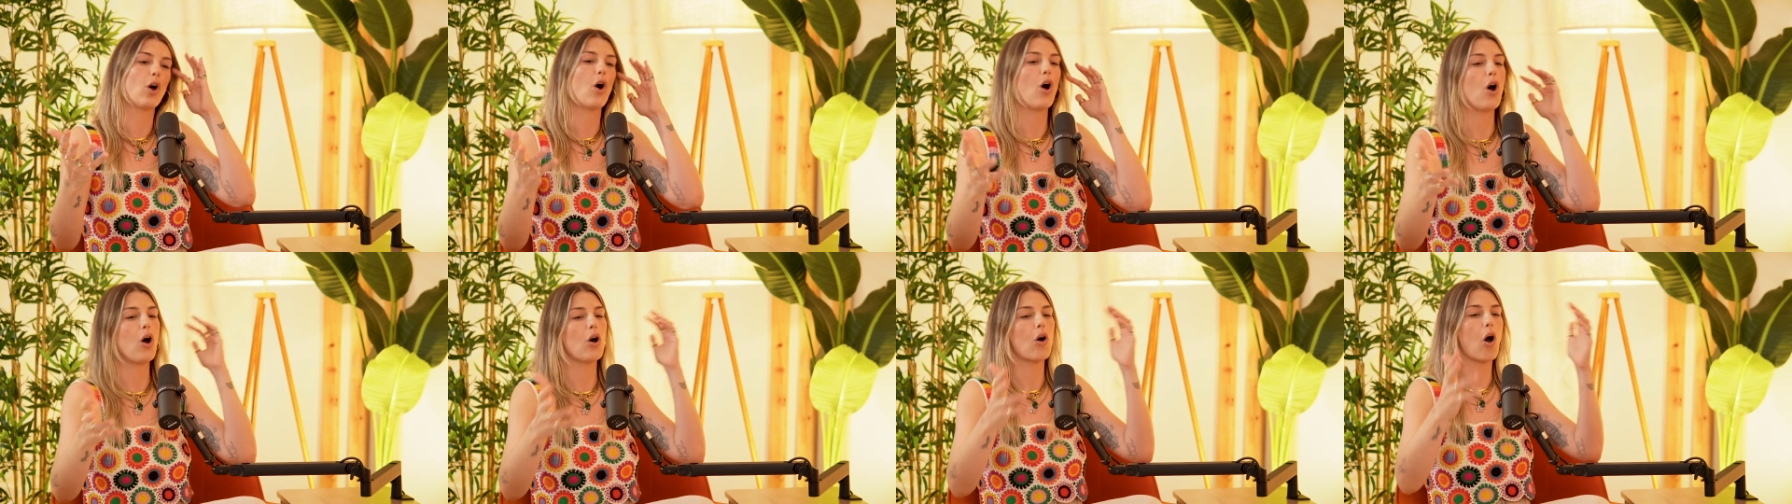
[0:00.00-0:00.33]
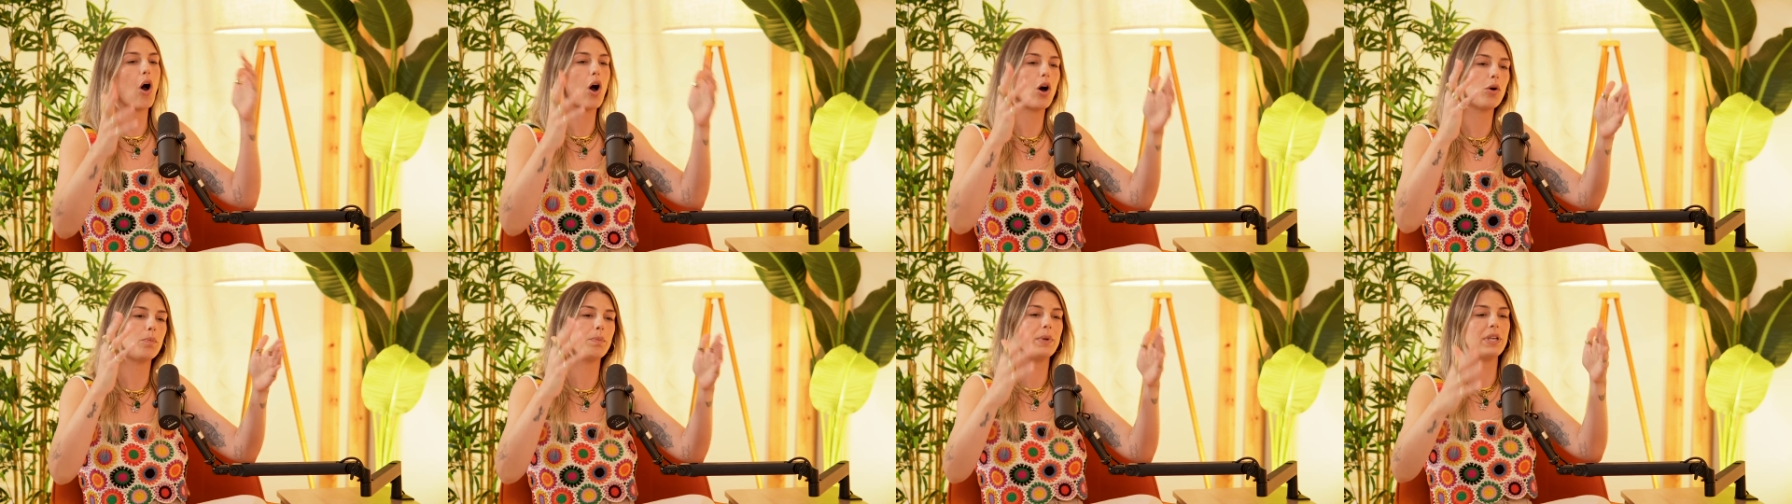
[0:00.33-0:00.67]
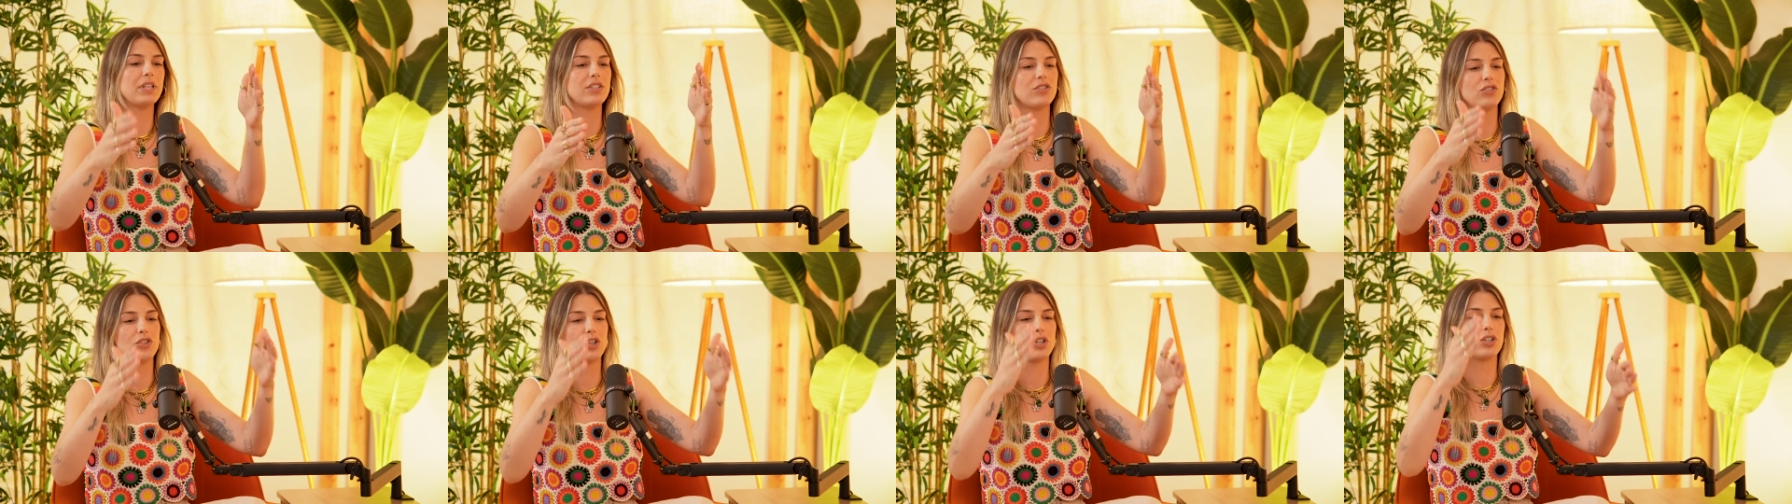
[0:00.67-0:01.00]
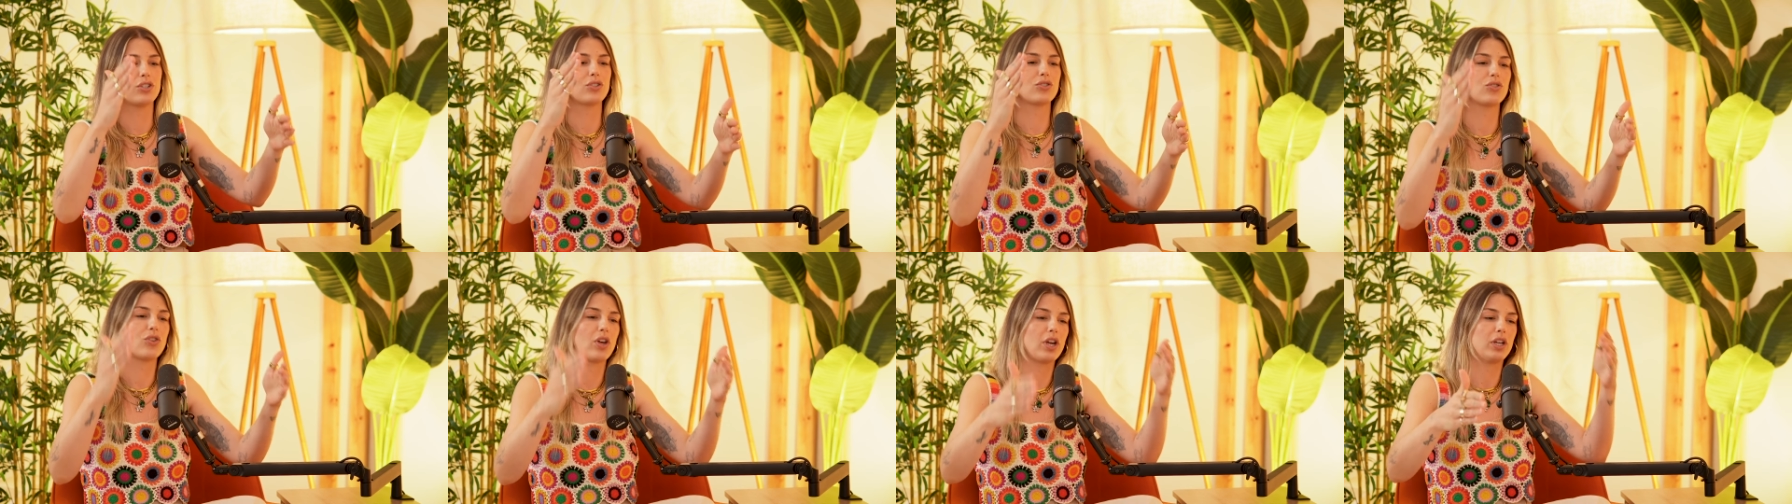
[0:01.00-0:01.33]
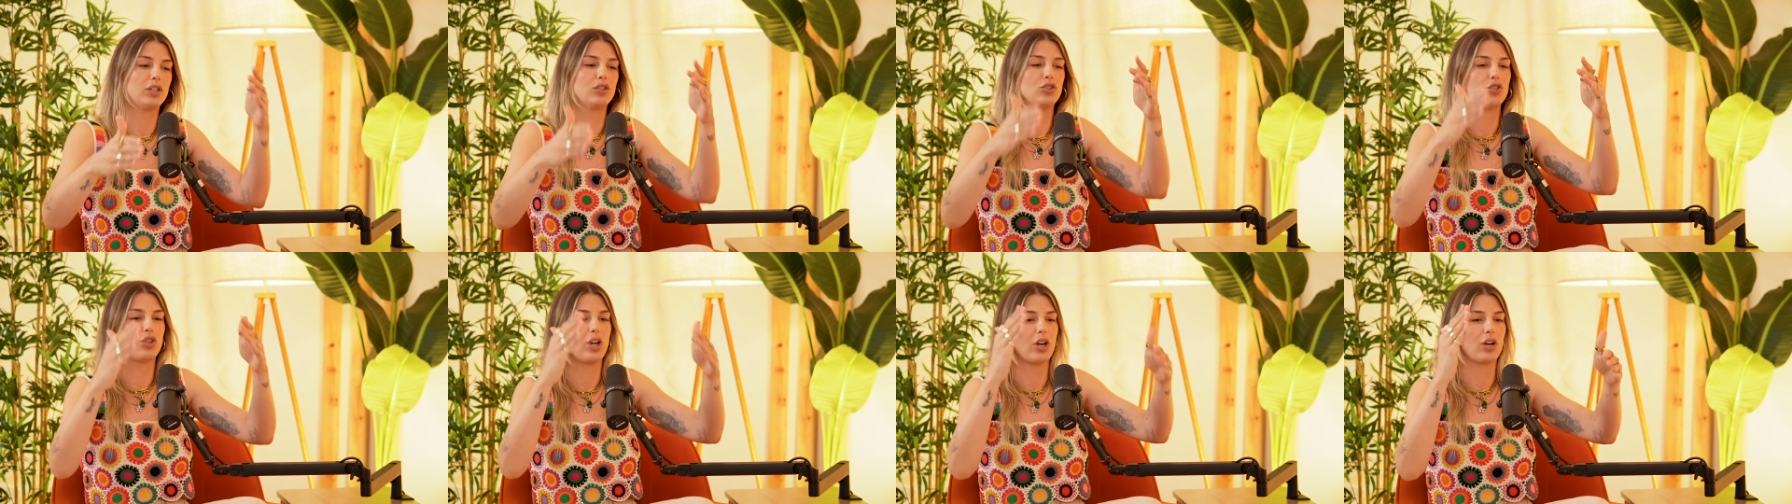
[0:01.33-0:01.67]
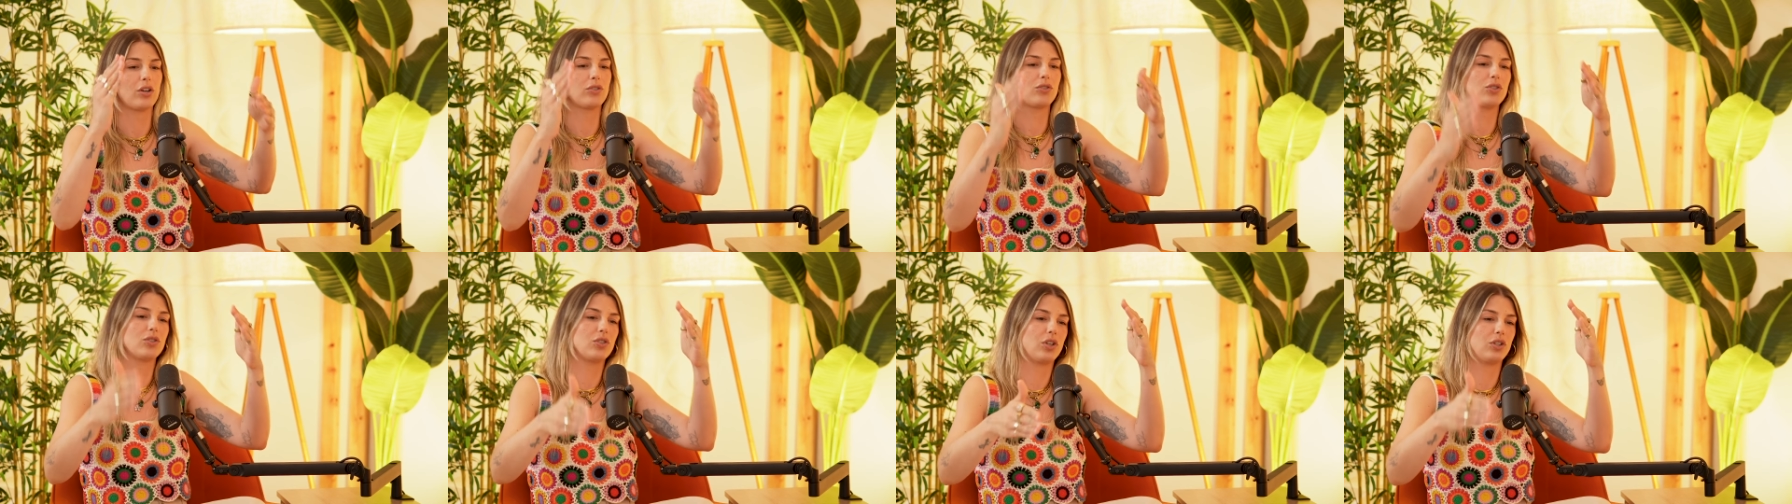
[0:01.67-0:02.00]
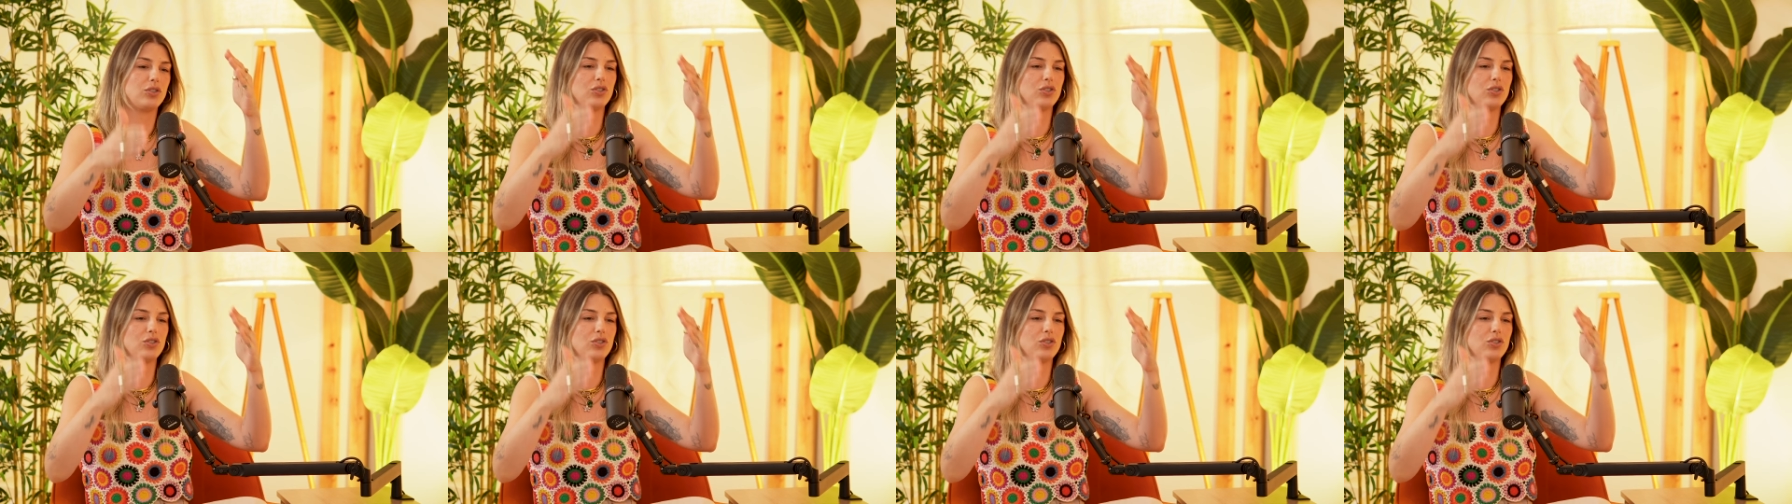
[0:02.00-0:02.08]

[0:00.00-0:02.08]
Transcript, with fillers: oh, all business, like shares,